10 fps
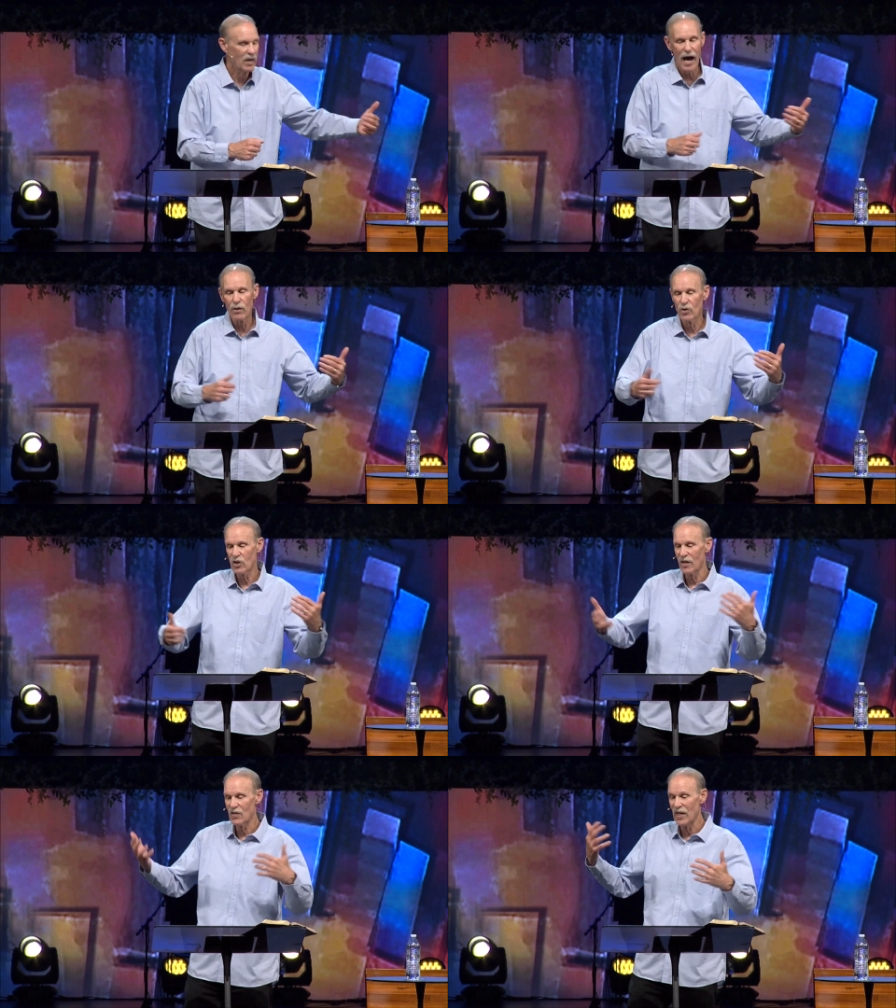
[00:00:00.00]
God will
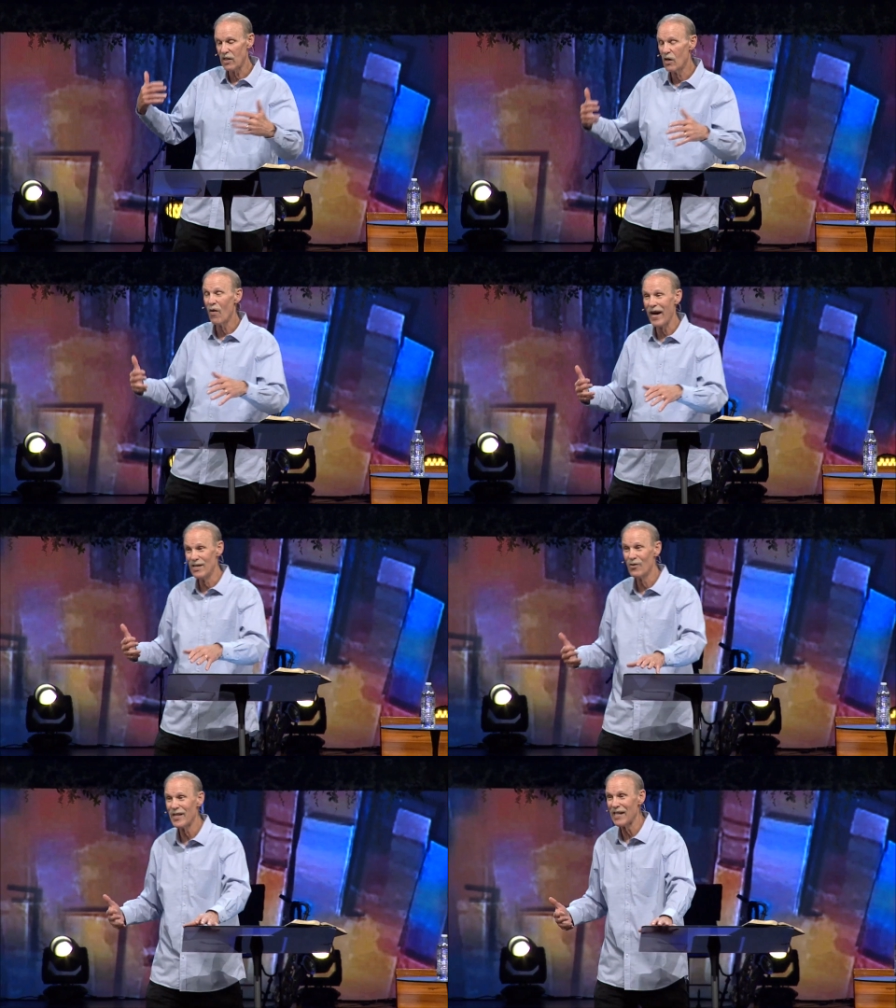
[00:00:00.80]
start to say, You know, I
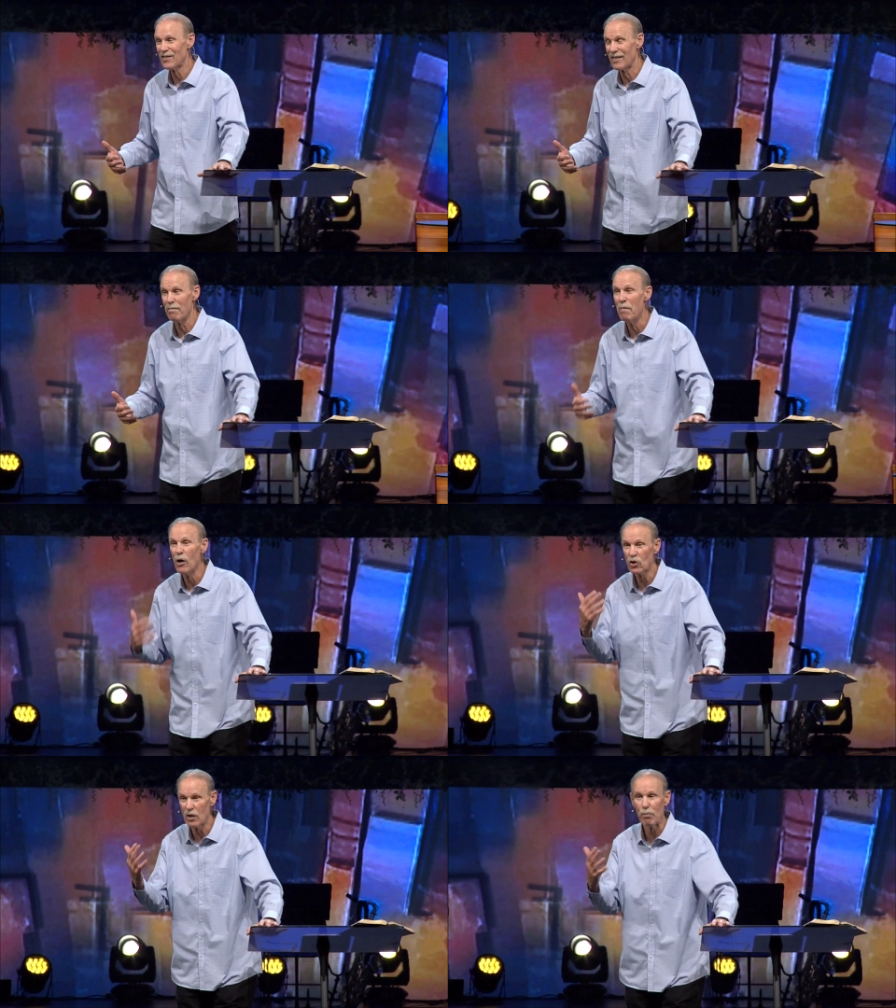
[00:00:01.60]
know that's the
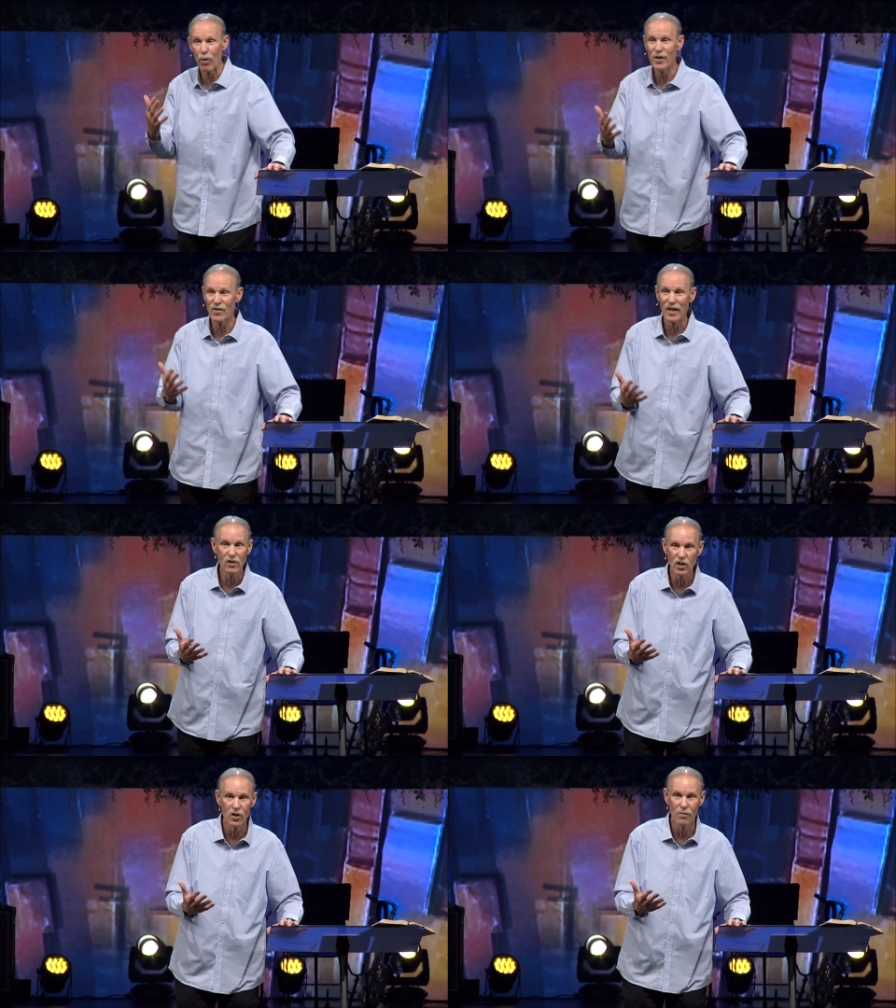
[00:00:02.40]
most important
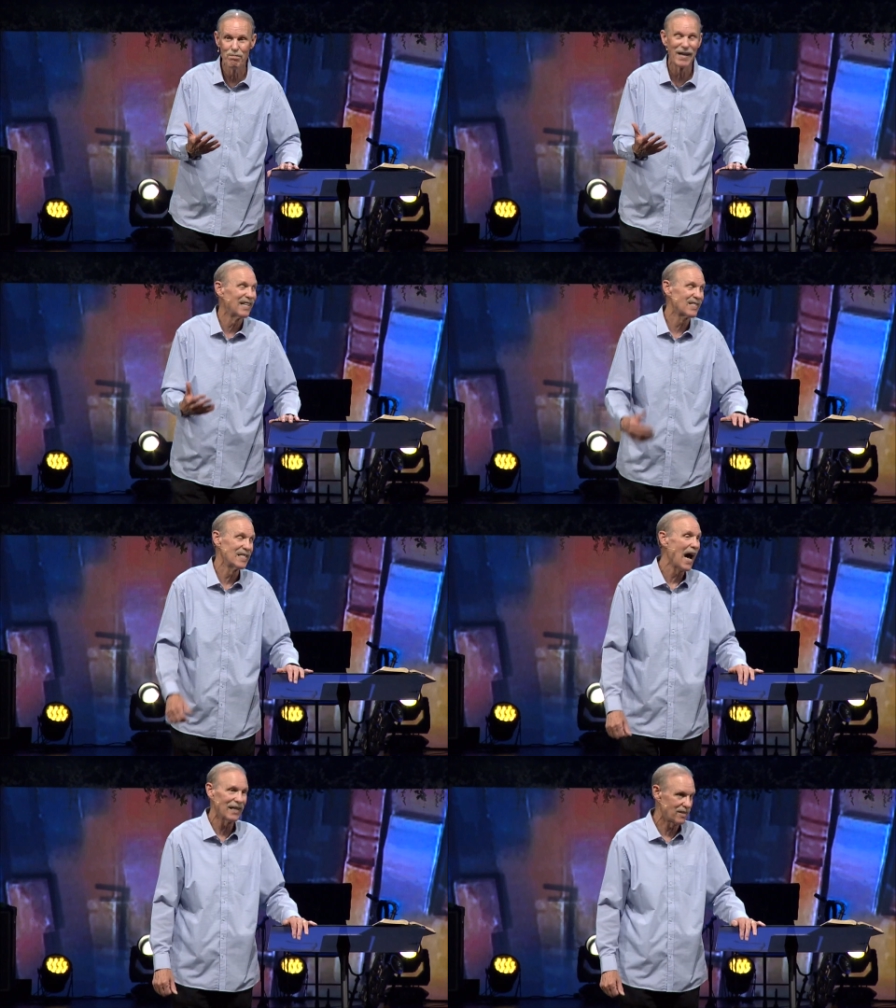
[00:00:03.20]
thing to you, but
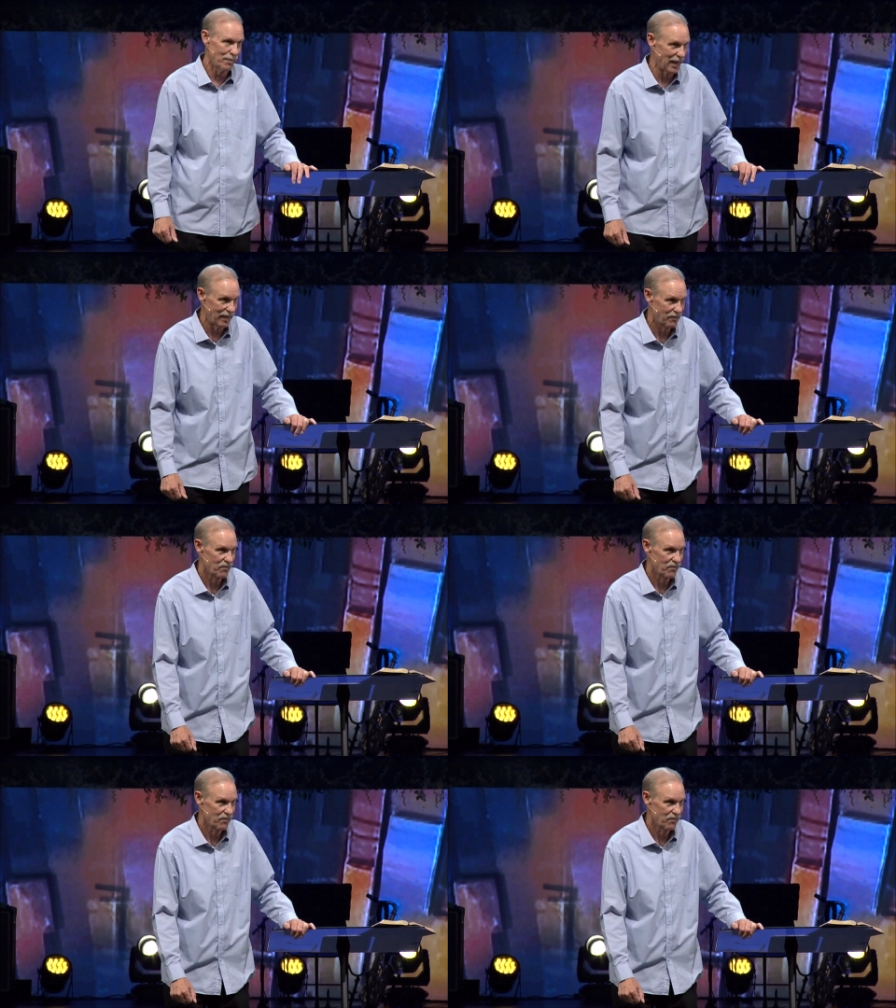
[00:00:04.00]
it's not to me.